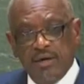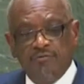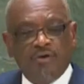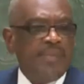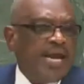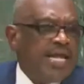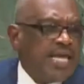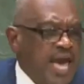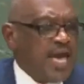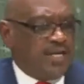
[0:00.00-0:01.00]
for many
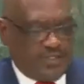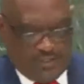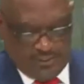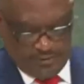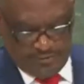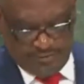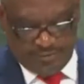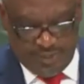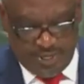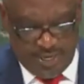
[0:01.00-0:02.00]
years,
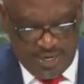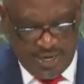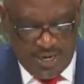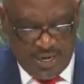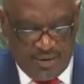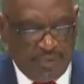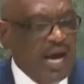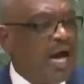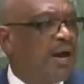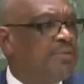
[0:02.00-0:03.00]
the
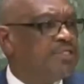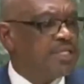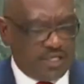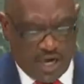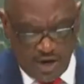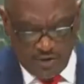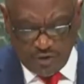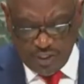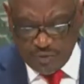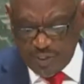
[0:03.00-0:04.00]
Bahamas and
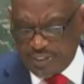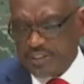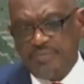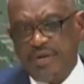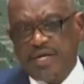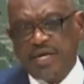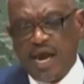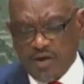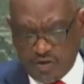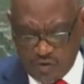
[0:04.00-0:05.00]
countries with similar
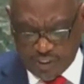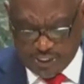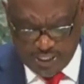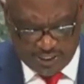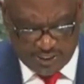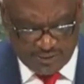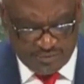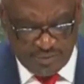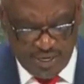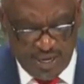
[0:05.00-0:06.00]
characteristics
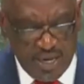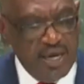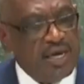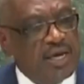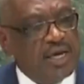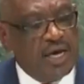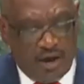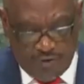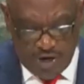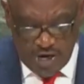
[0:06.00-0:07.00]
have
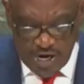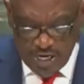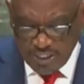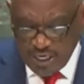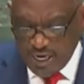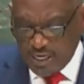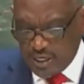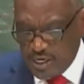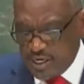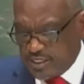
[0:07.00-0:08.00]
urged an
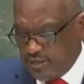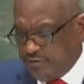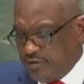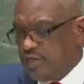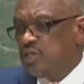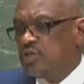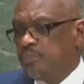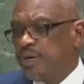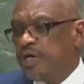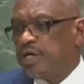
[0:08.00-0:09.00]
alternative to
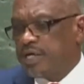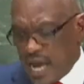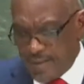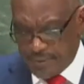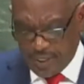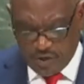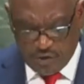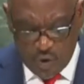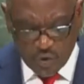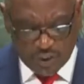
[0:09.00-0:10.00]
per capita gross